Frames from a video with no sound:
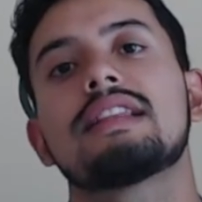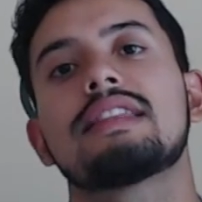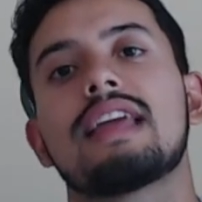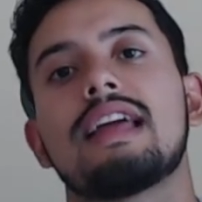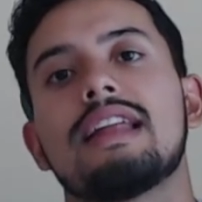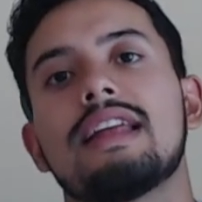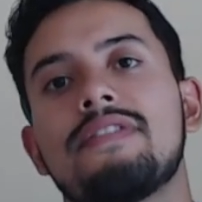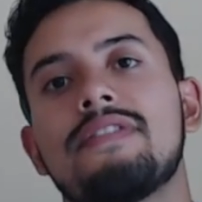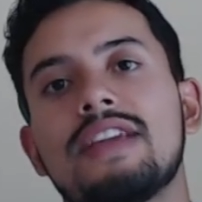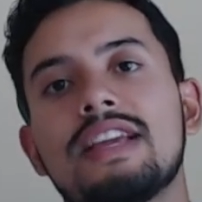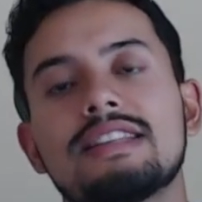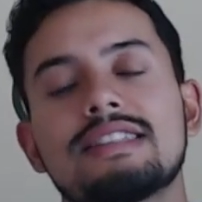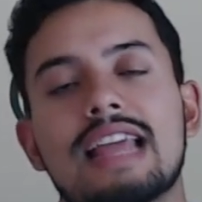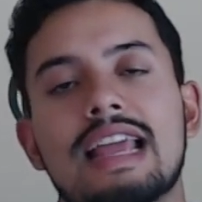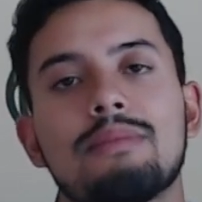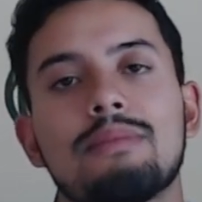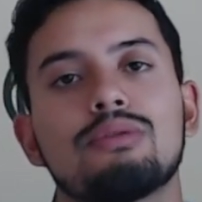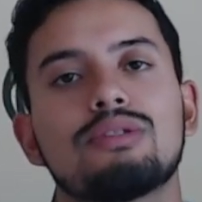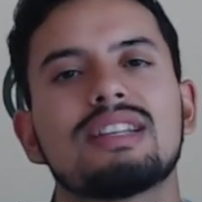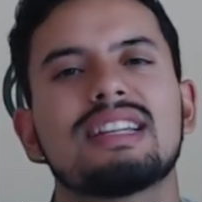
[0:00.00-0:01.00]
that if he's
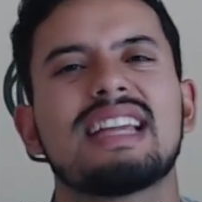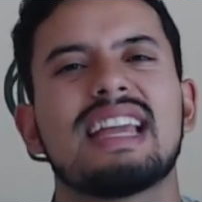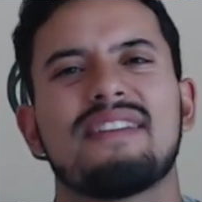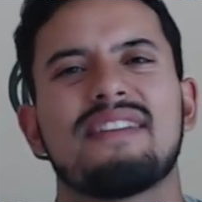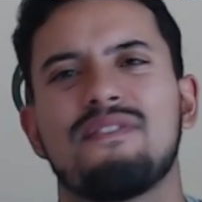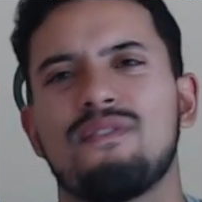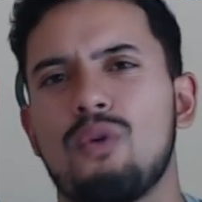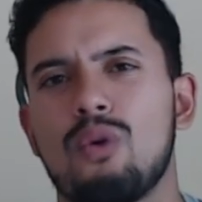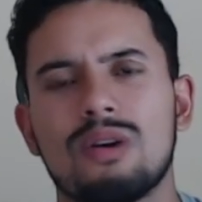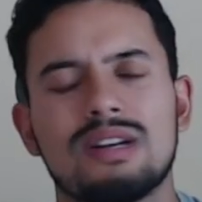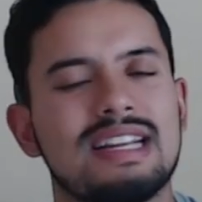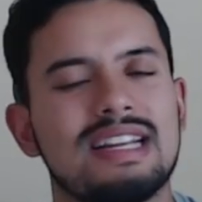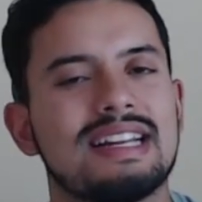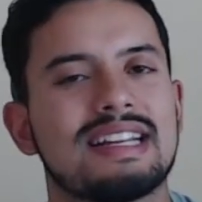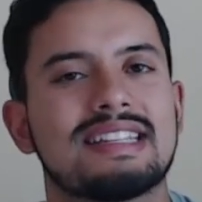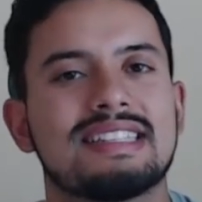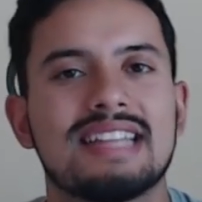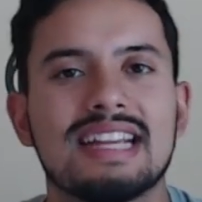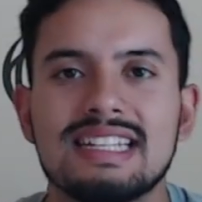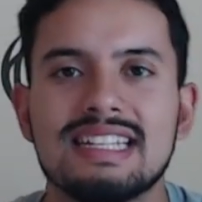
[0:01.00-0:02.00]
able to get 14 to
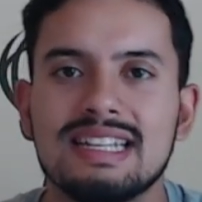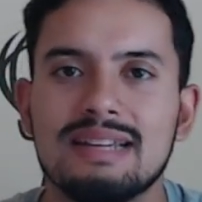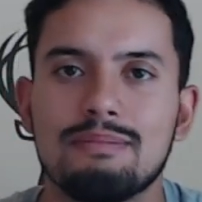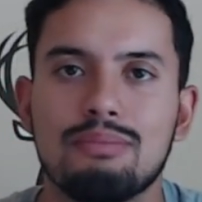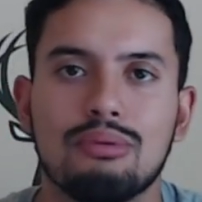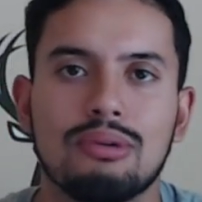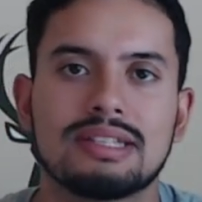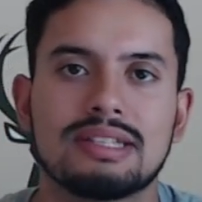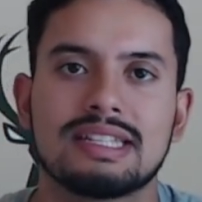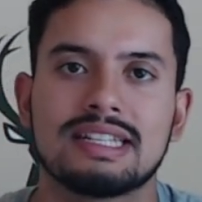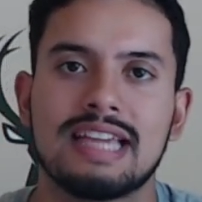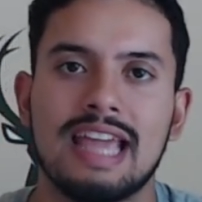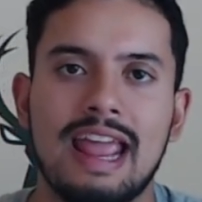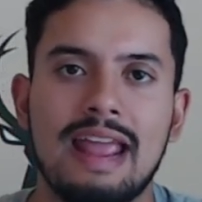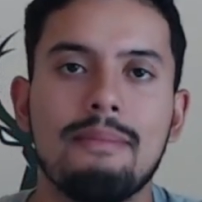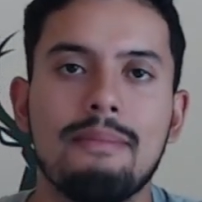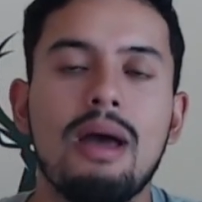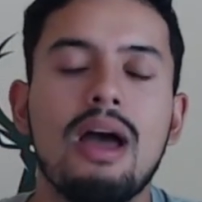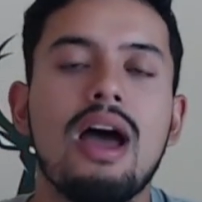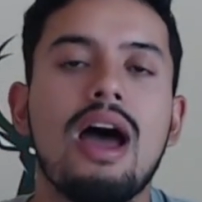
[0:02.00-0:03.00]
16 points a
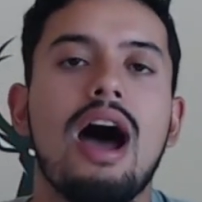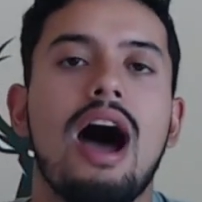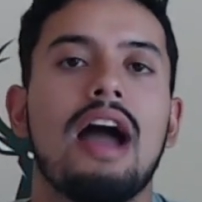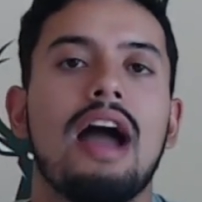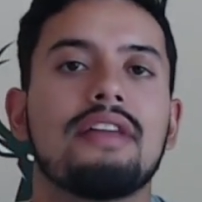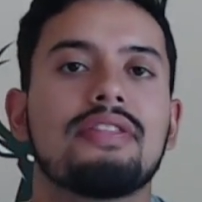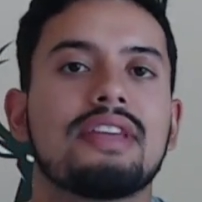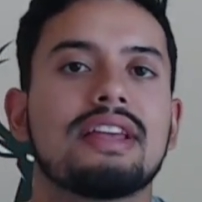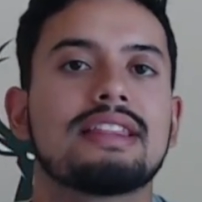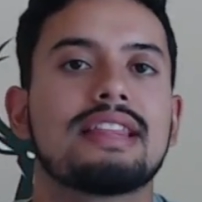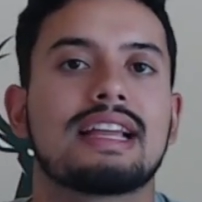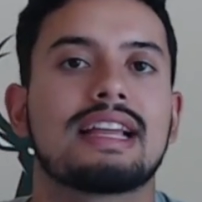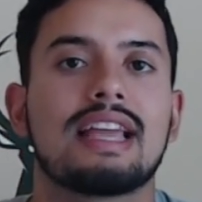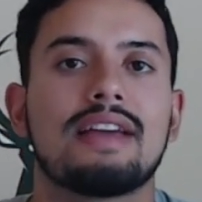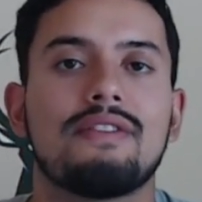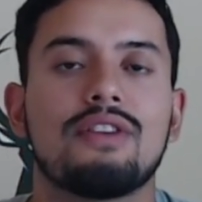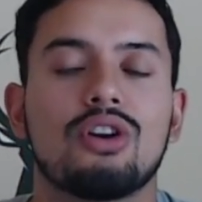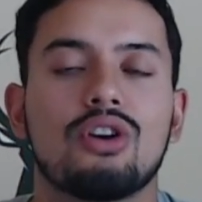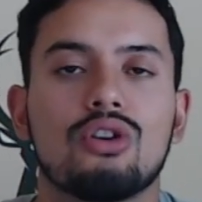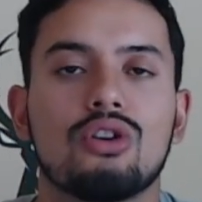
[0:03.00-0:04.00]
game, I think that
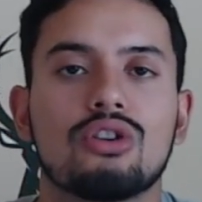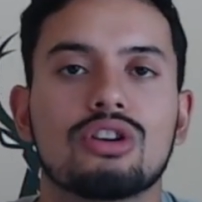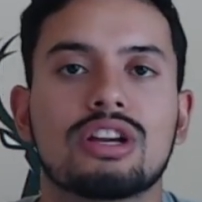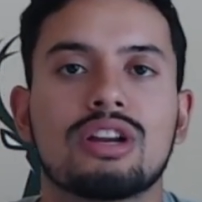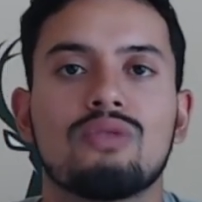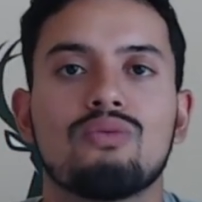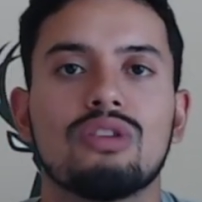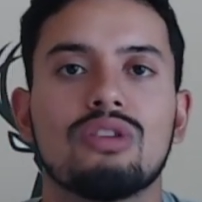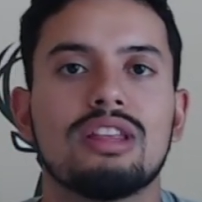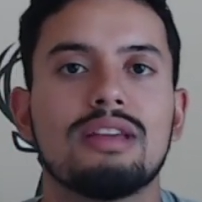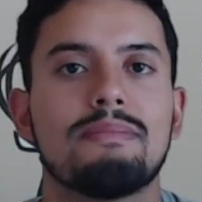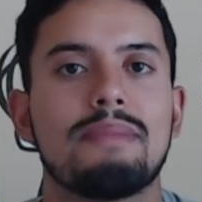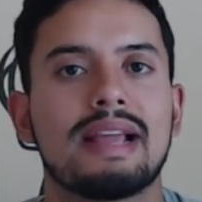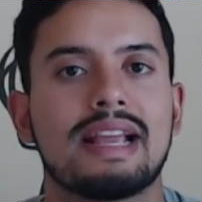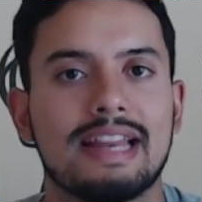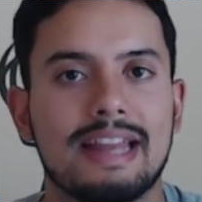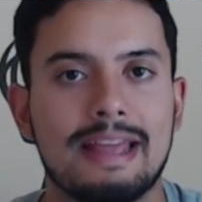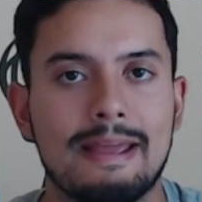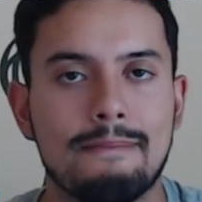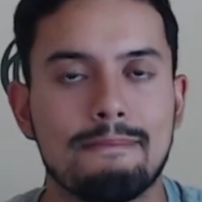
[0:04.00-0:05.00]
Kevin Huerter can really make
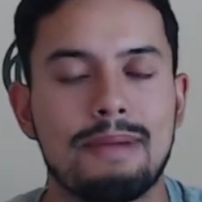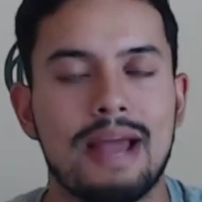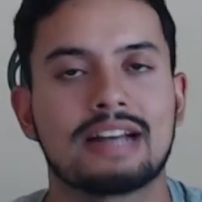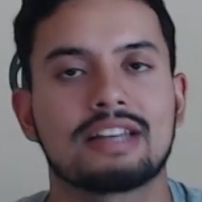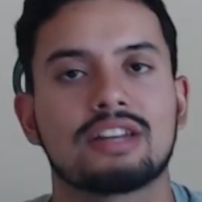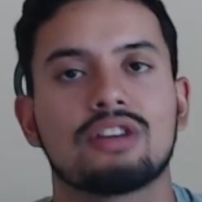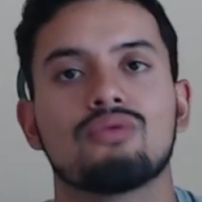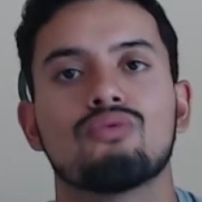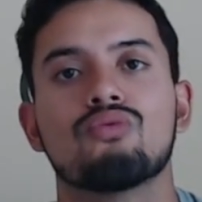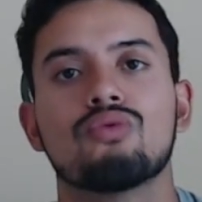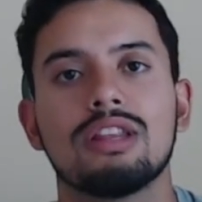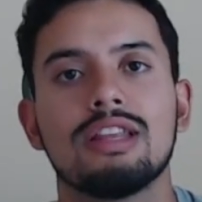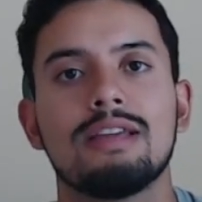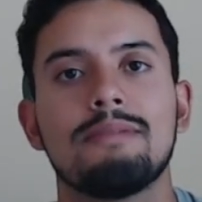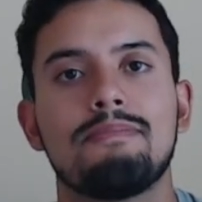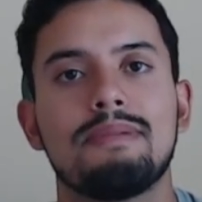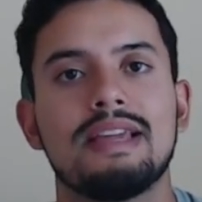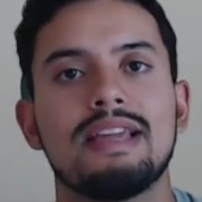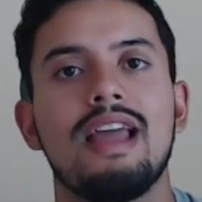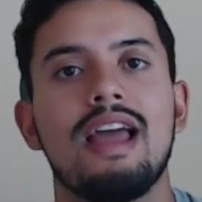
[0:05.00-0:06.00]
an impact and really
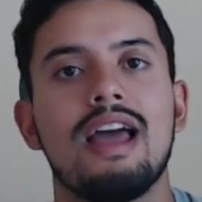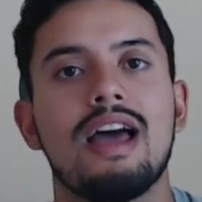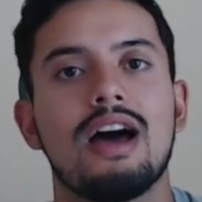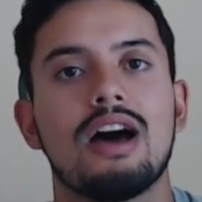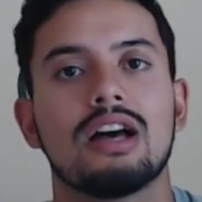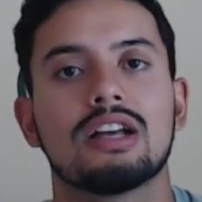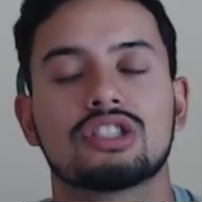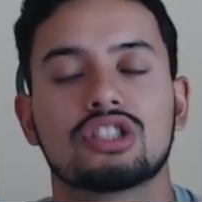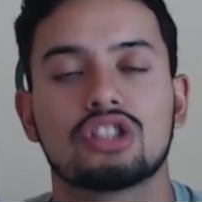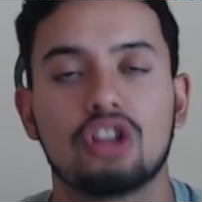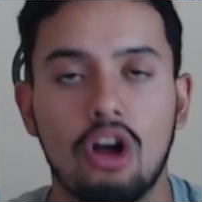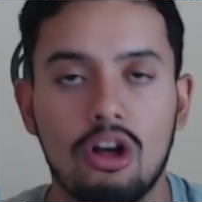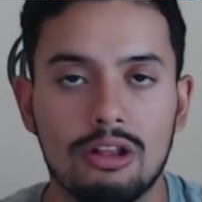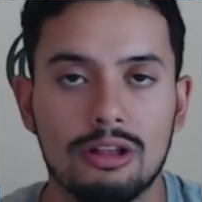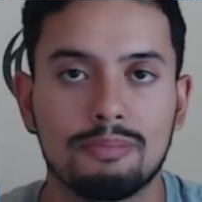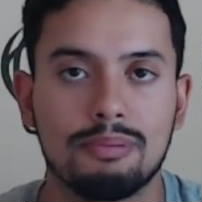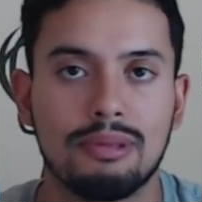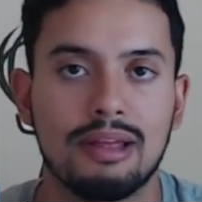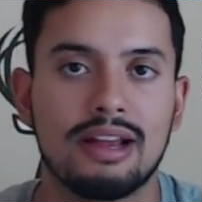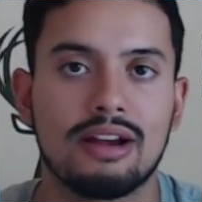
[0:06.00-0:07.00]
be a
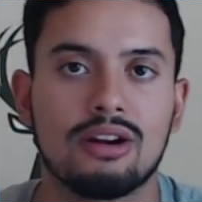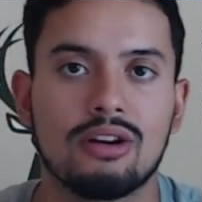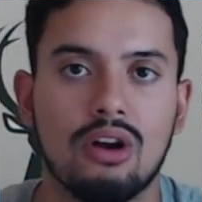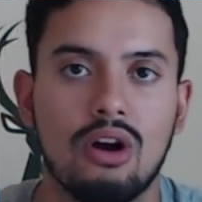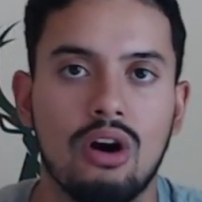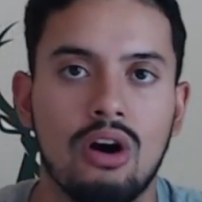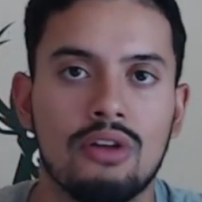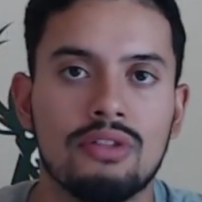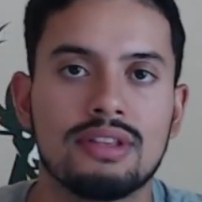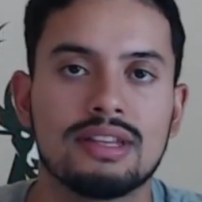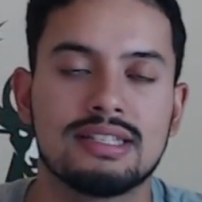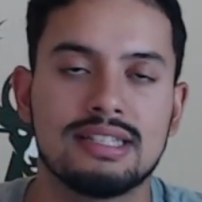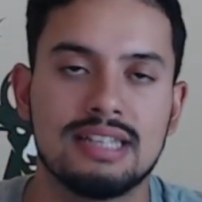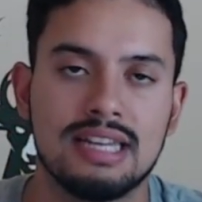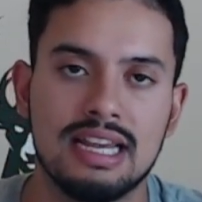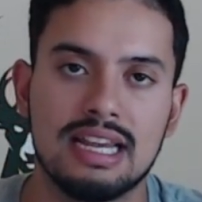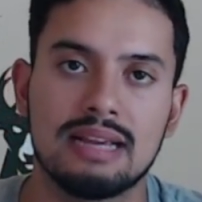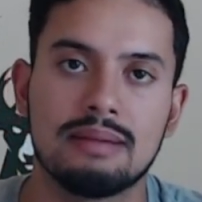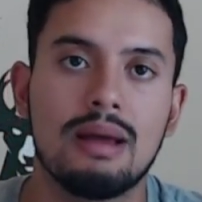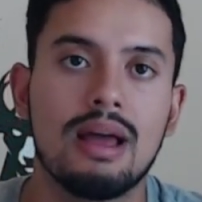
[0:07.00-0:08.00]
solid player on this
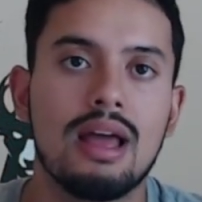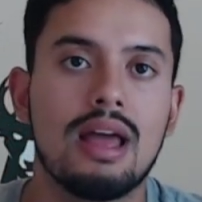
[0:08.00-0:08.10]
team.